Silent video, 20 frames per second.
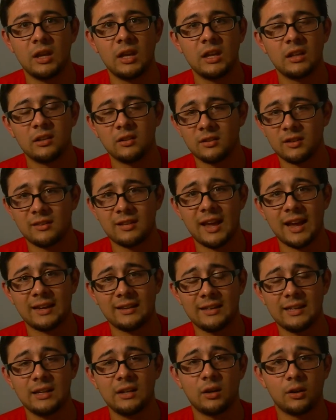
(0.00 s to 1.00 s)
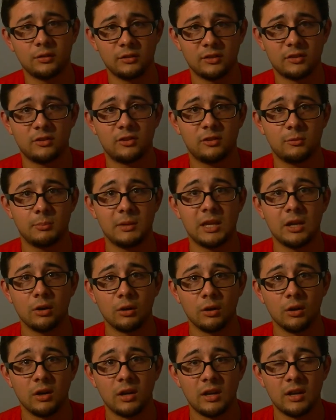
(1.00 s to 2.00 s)
There's a technique called the
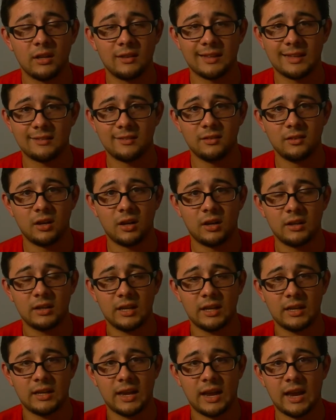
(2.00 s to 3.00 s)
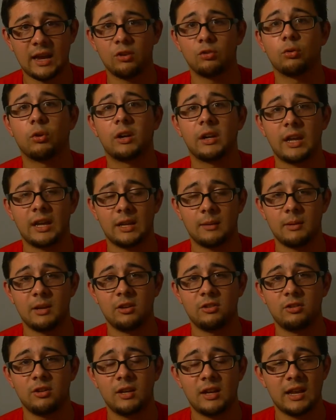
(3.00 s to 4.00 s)
smear that's done in hand-drawn
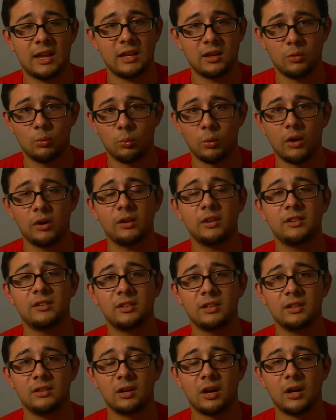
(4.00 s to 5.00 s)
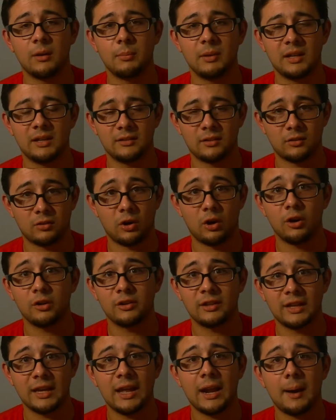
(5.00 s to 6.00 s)
animation that you rarely see done because it's hard
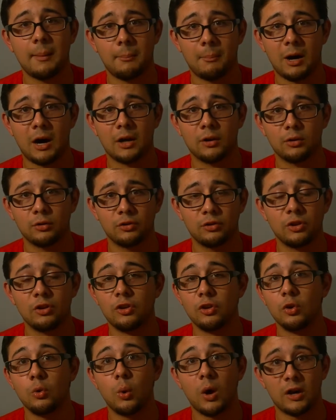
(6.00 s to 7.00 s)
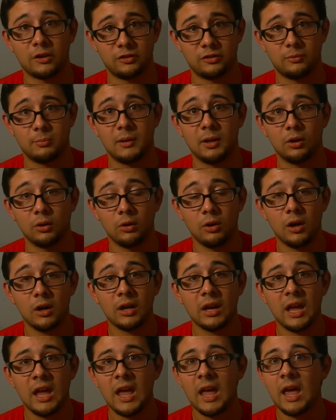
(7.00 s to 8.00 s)
to get a model to do a smear look.